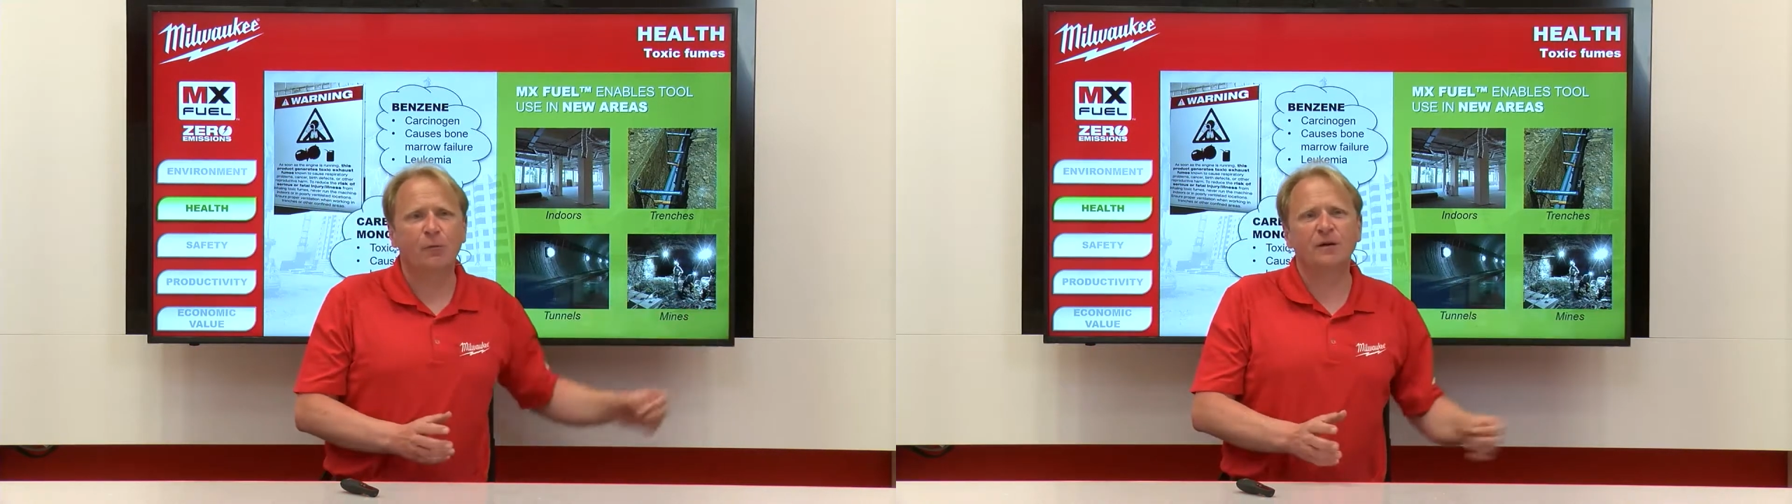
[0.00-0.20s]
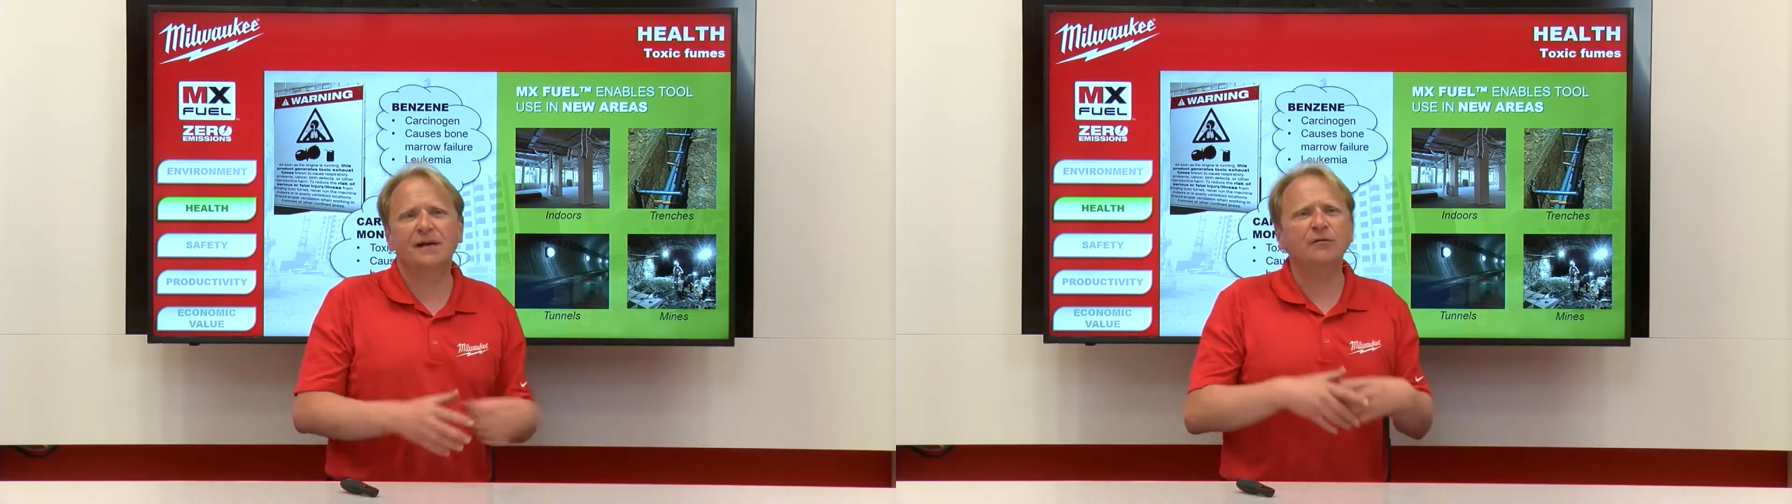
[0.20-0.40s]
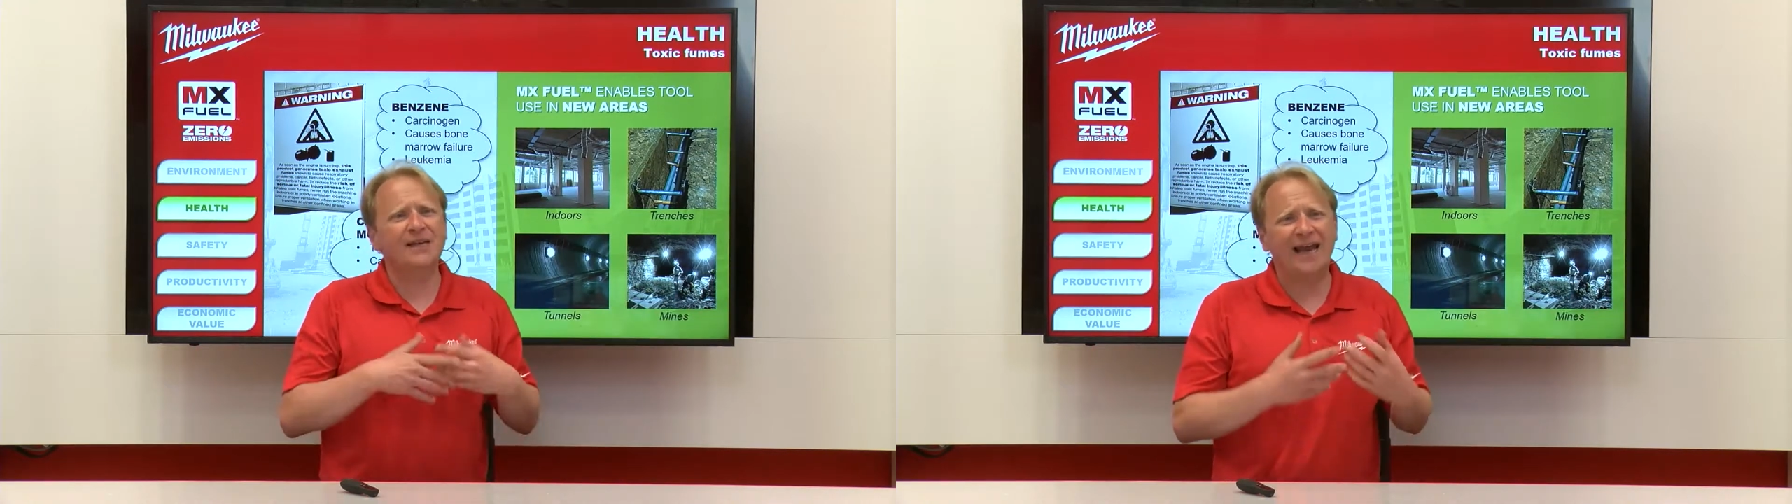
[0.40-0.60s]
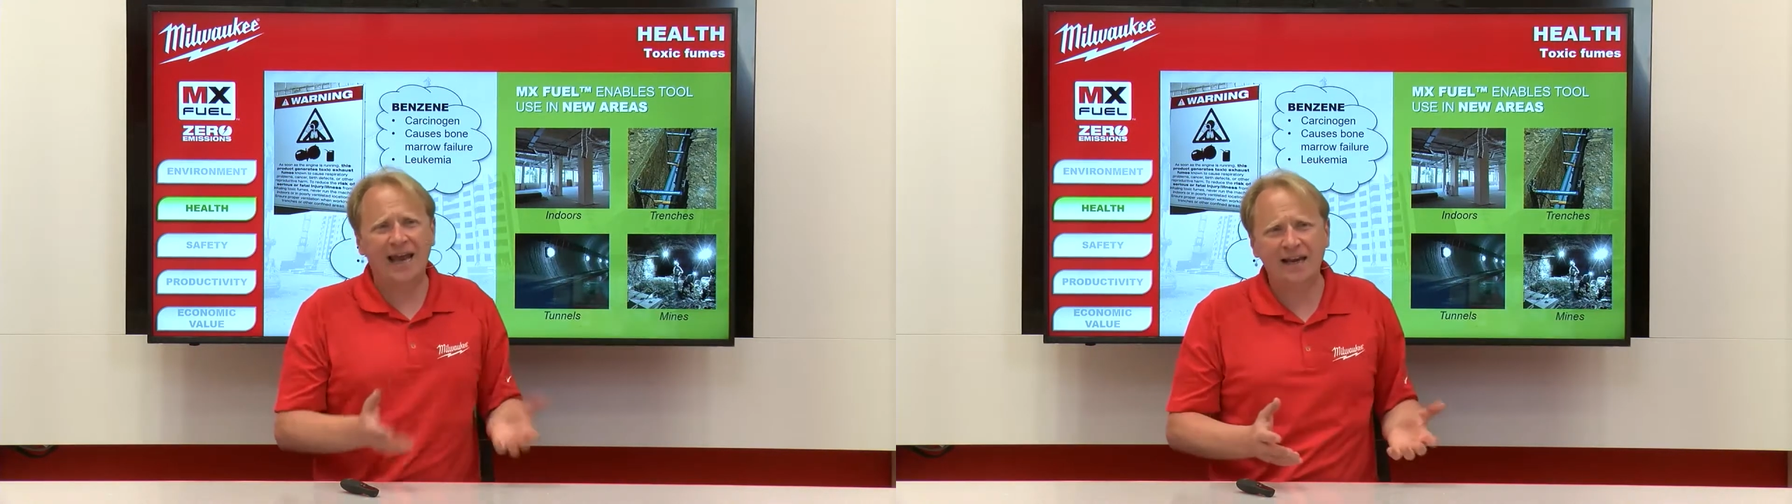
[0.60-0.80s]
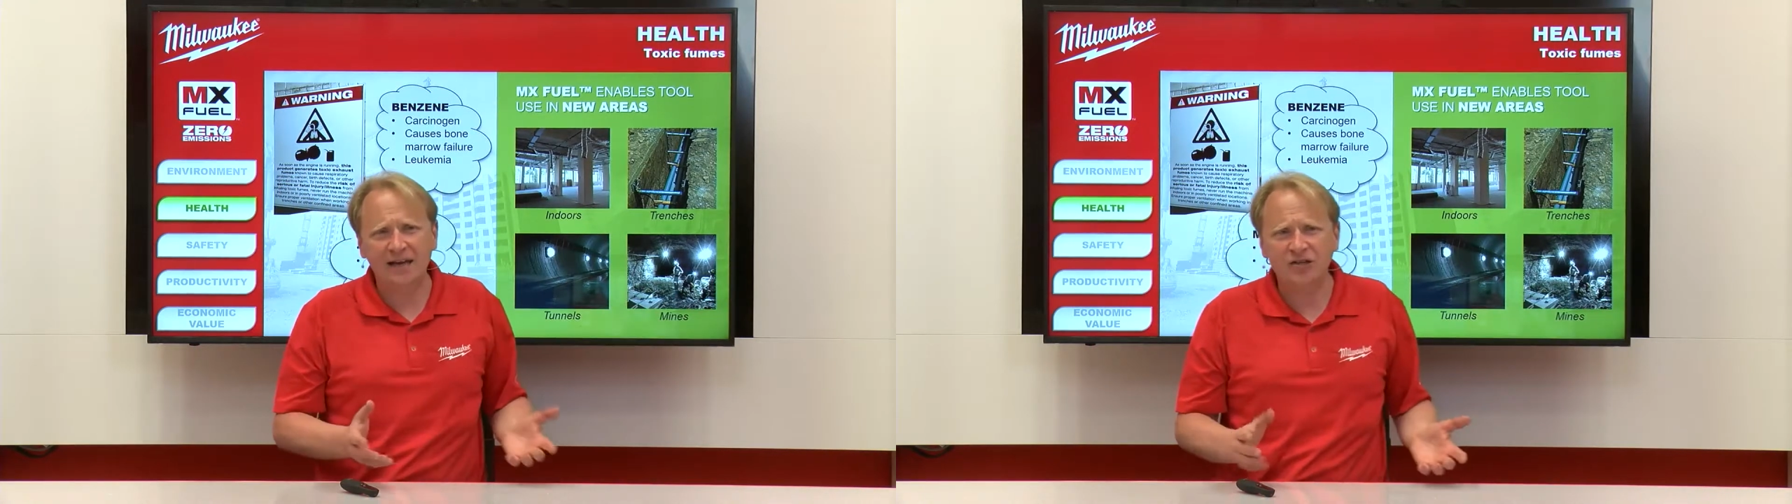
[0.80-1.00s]
without
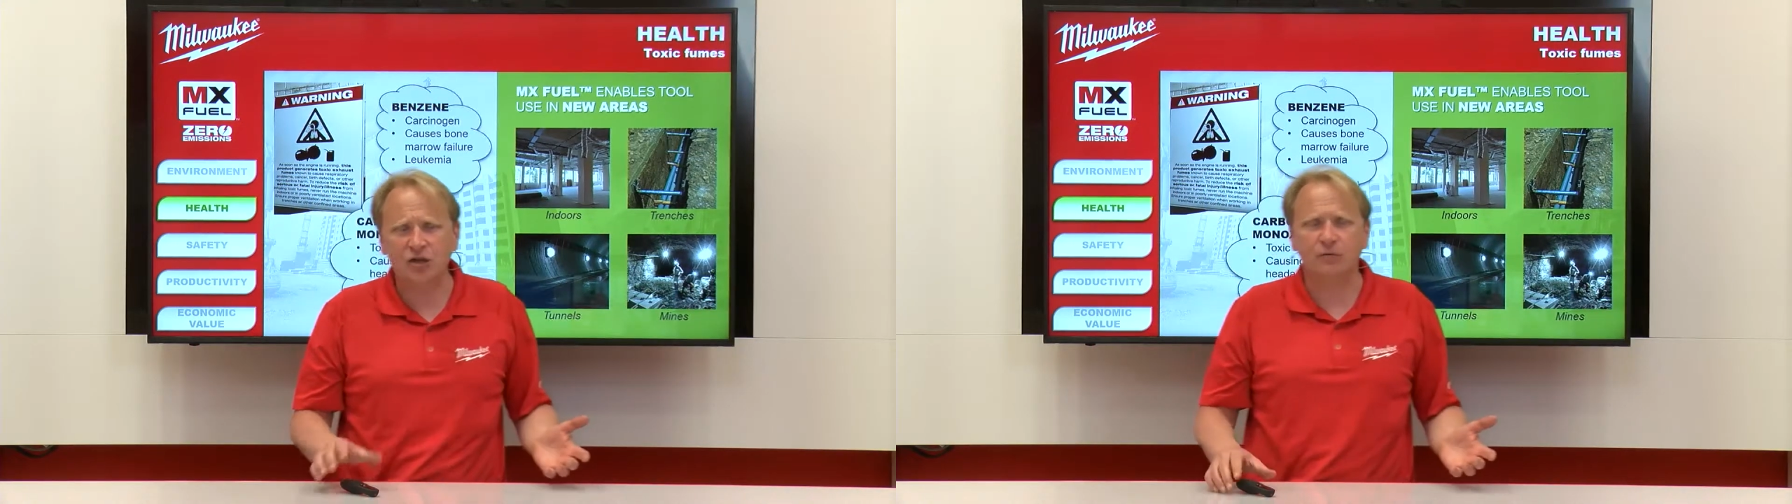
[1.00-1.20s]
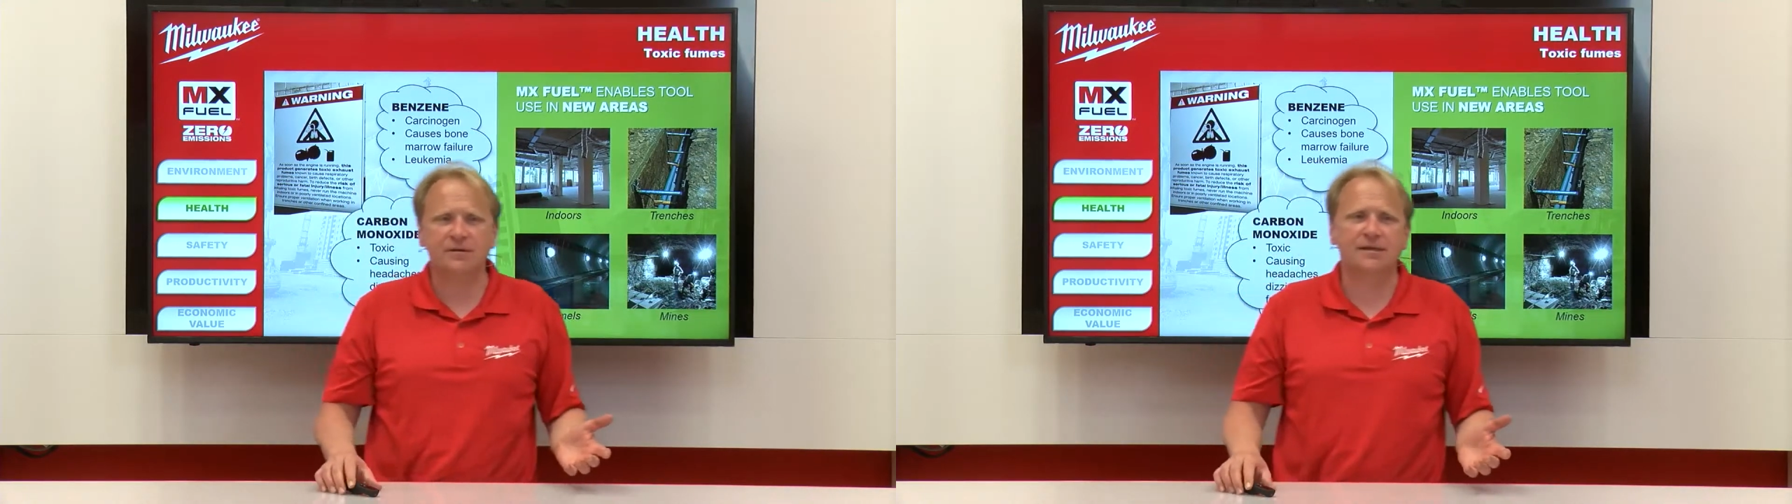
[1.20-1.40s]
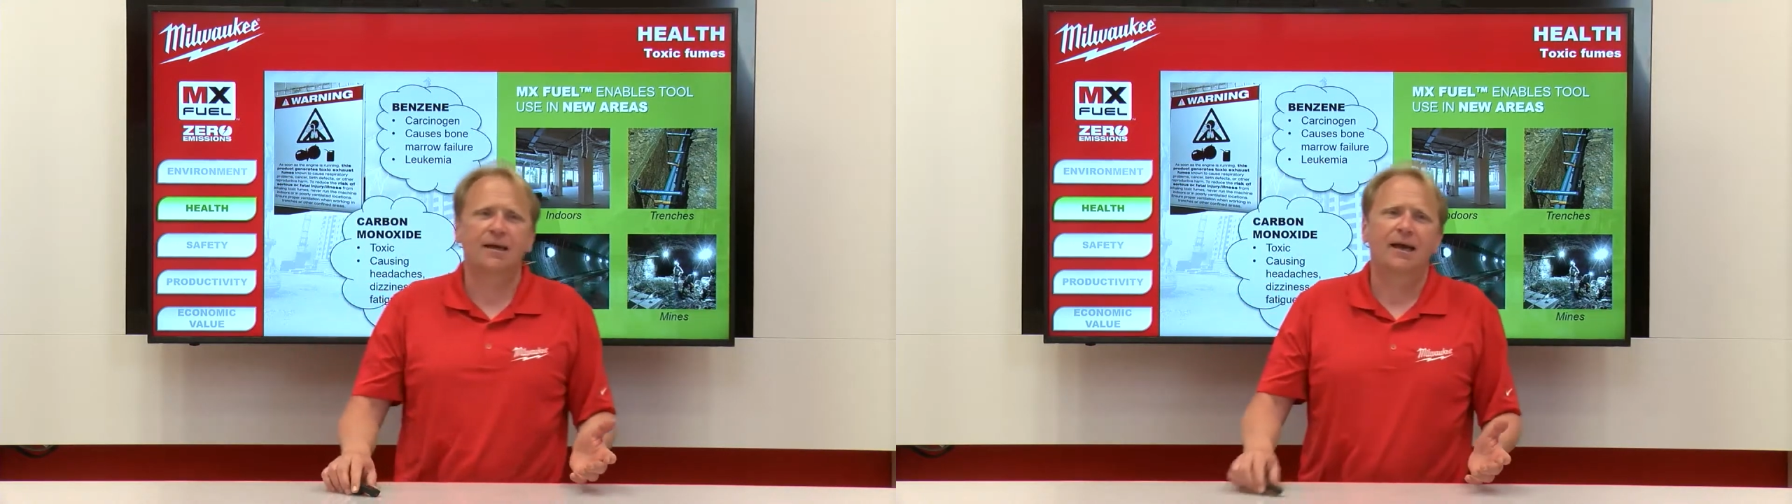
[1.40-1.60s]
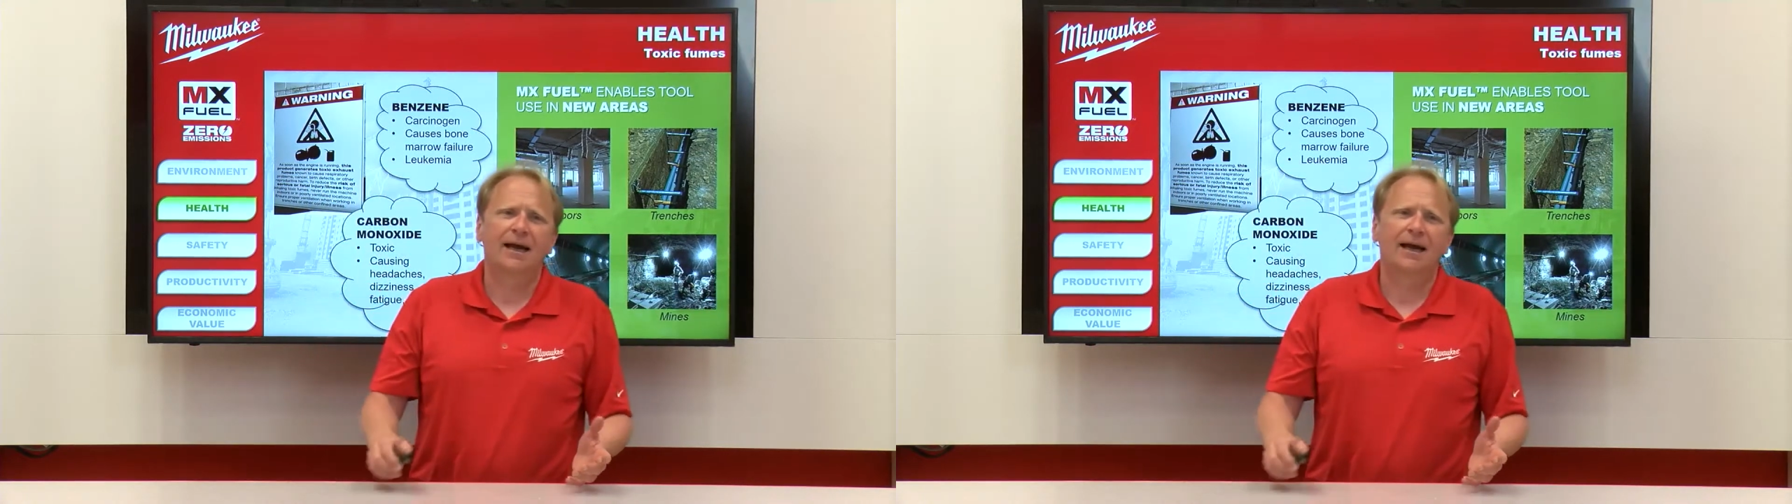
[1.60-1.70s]
any issues.